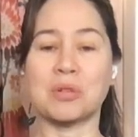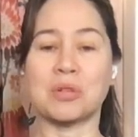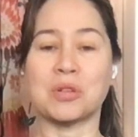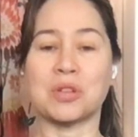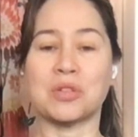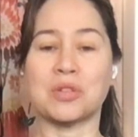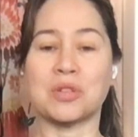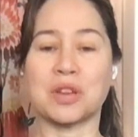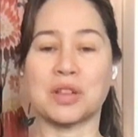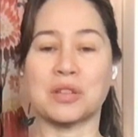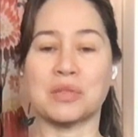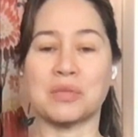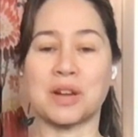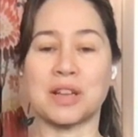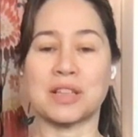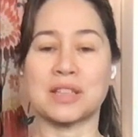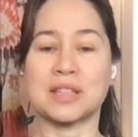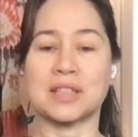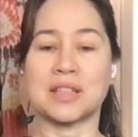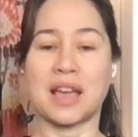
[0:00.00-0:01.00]
or you can
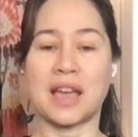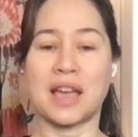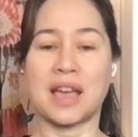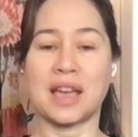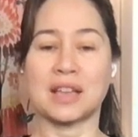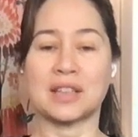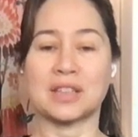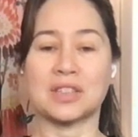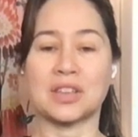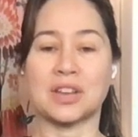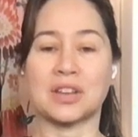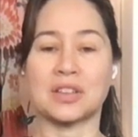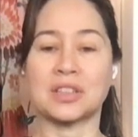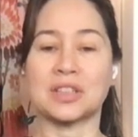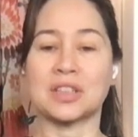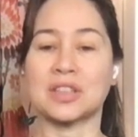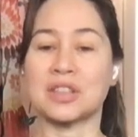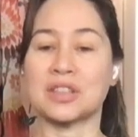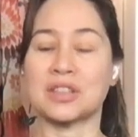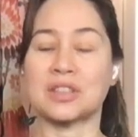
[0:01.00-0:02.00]
rest the hands
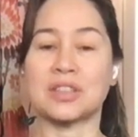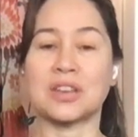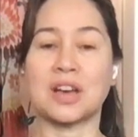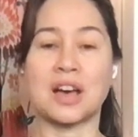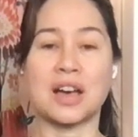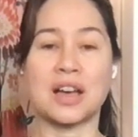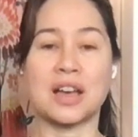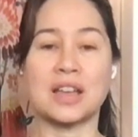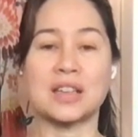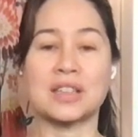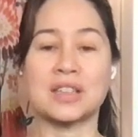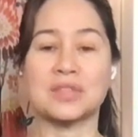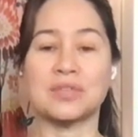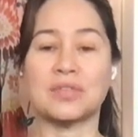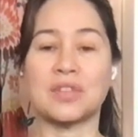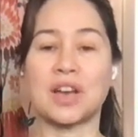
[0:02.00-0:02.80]
onto the thighs.